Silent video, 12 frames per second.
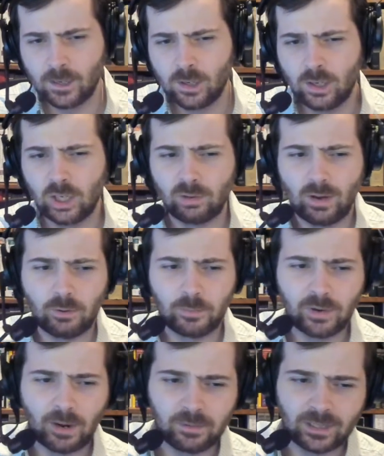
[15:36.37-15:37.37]
Although I would
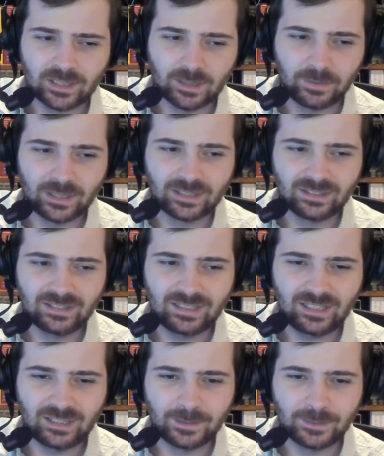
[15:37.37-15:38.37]
probably get something a
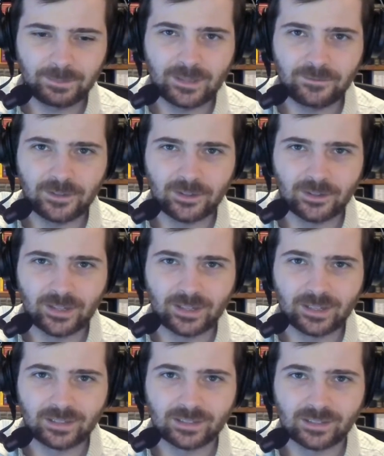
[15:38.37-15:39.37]
little bit beefier than
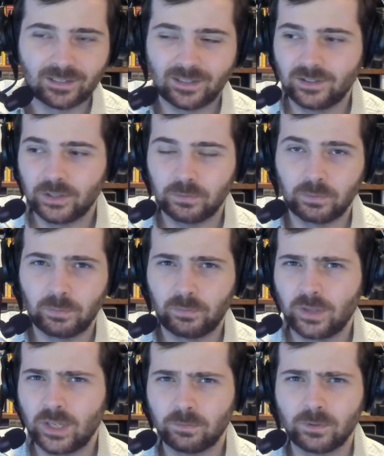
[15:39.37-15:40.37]
this.
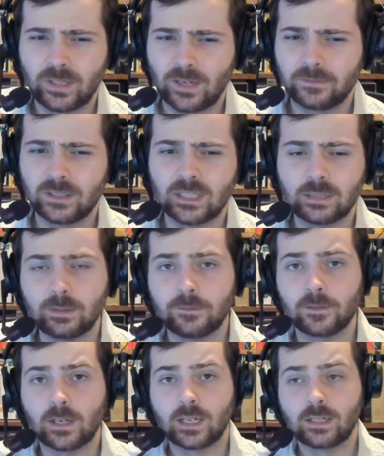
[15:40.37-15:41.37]
This would definitely be
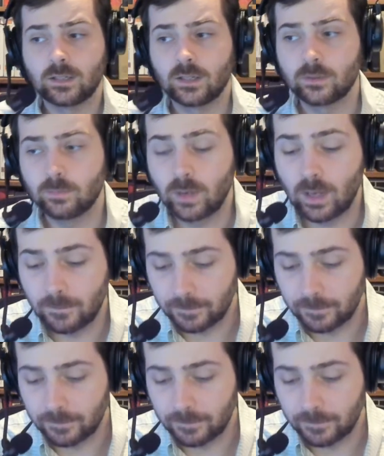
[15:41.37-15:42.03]
fine as well.